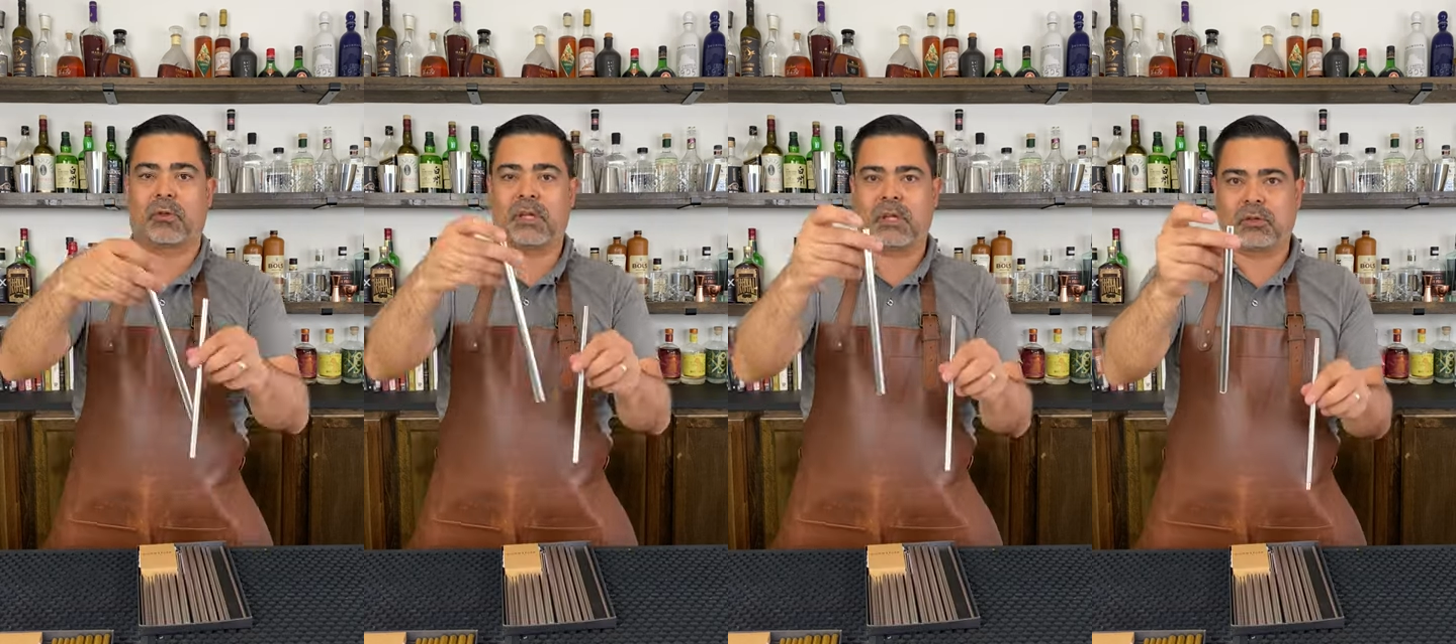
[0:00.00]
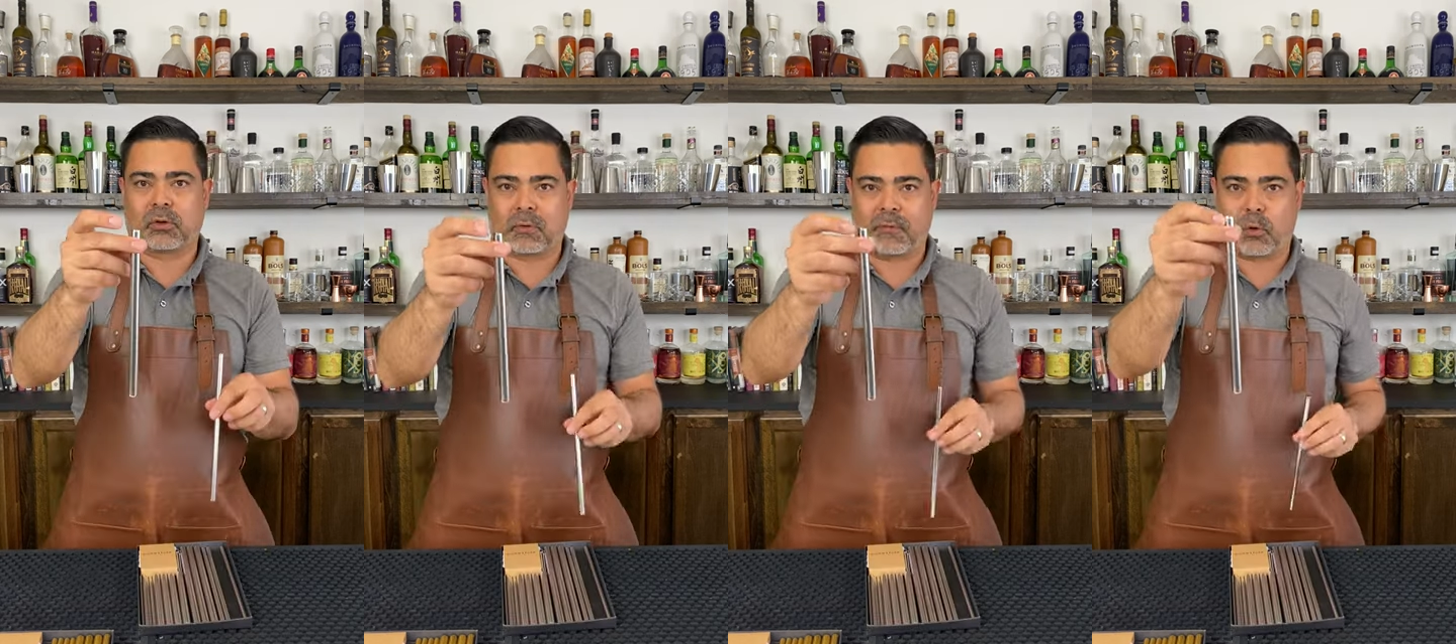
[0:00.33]
These
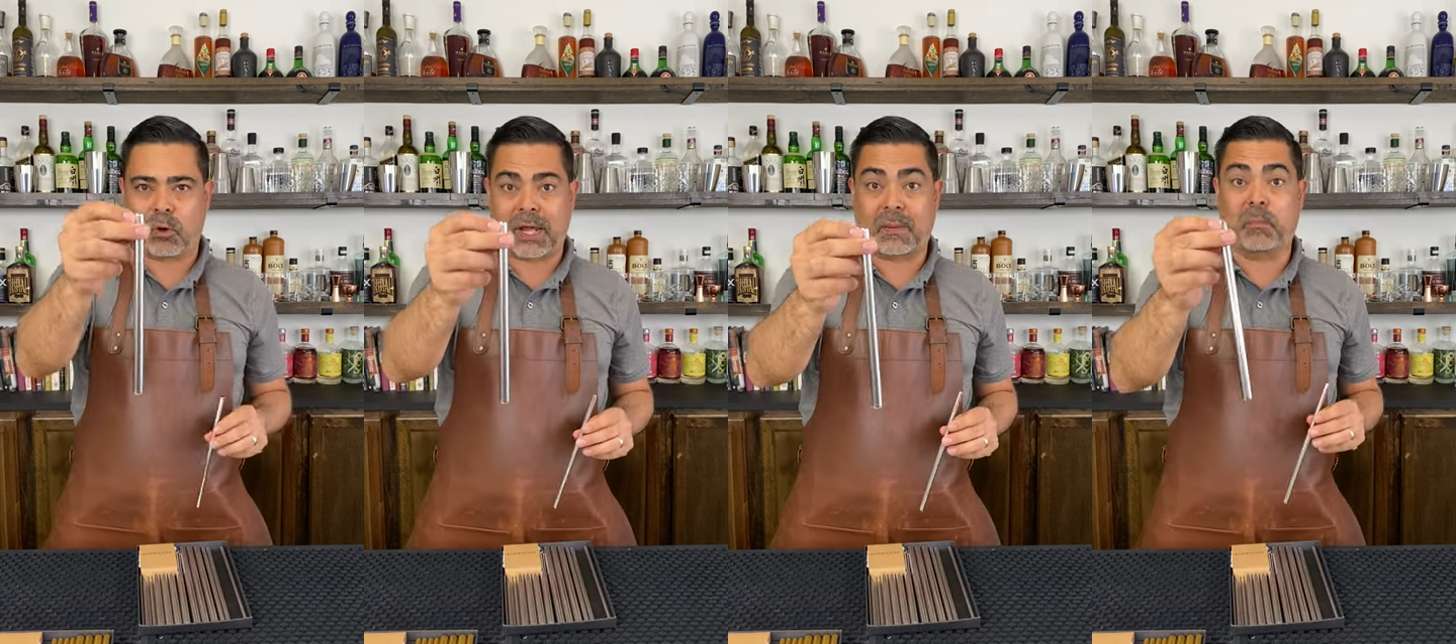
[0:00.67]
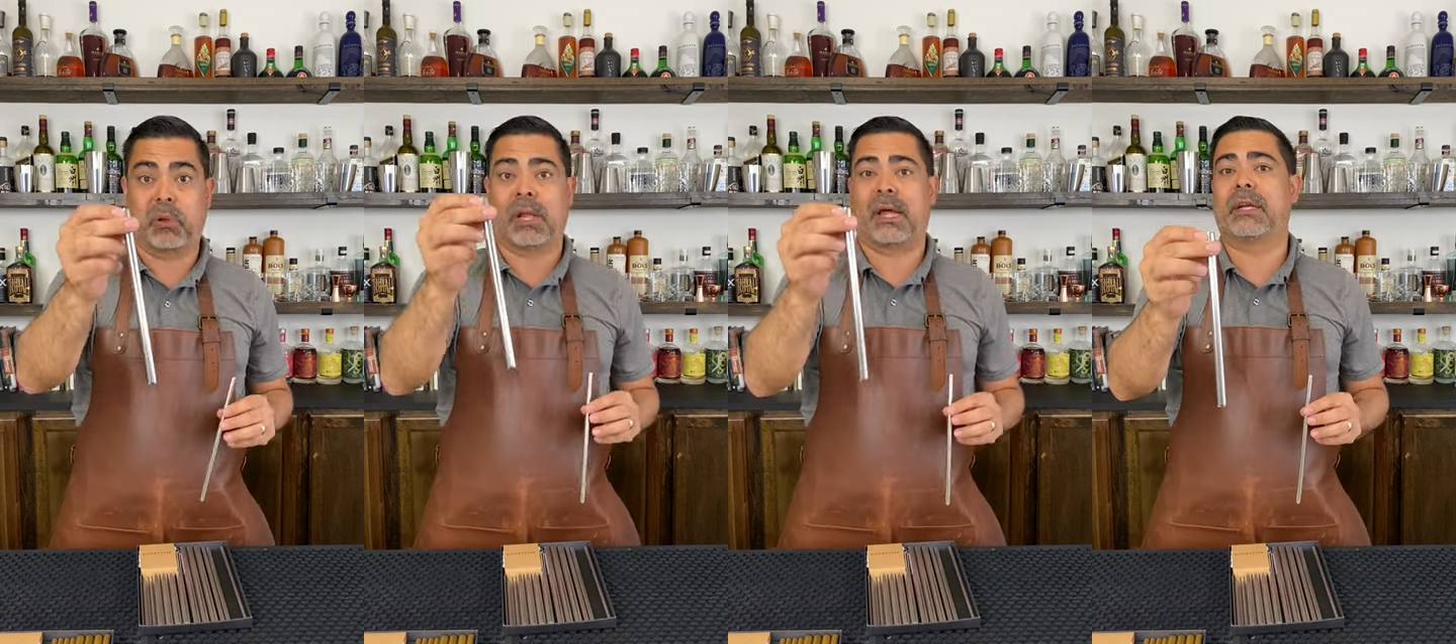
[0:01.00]
are for like
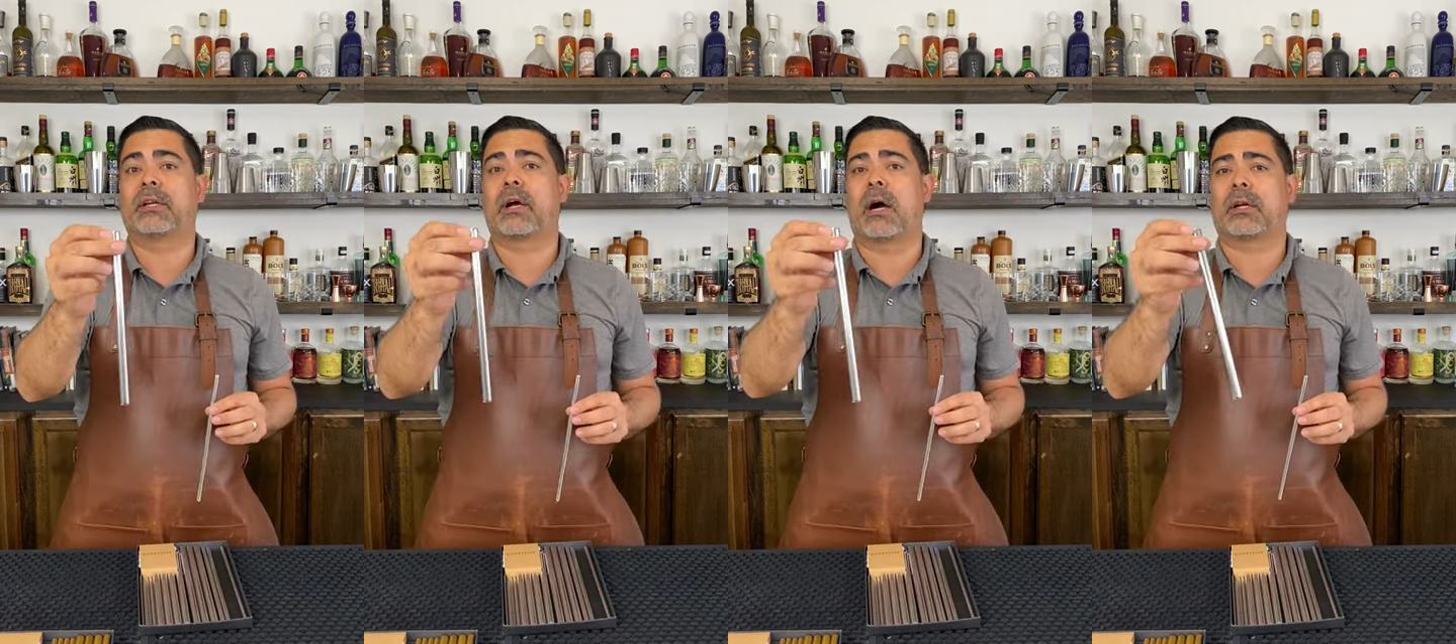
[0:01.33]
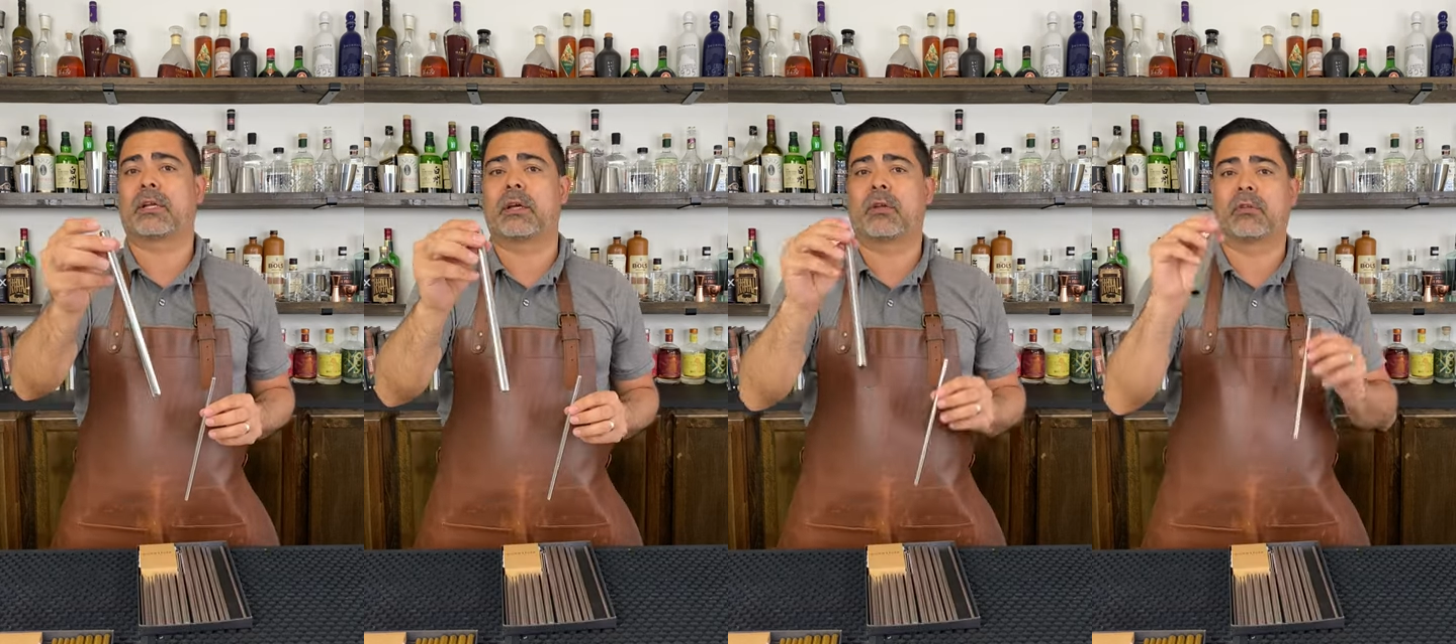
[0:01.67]
blended
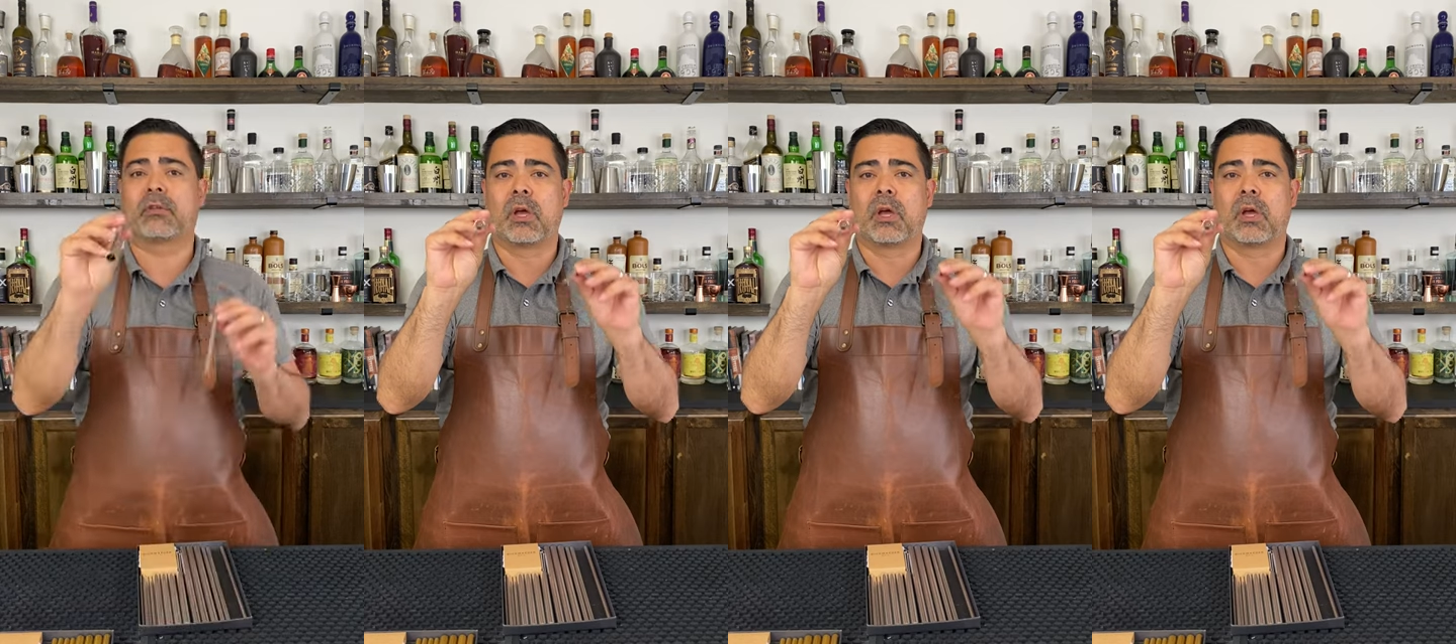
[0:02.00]
cocktails,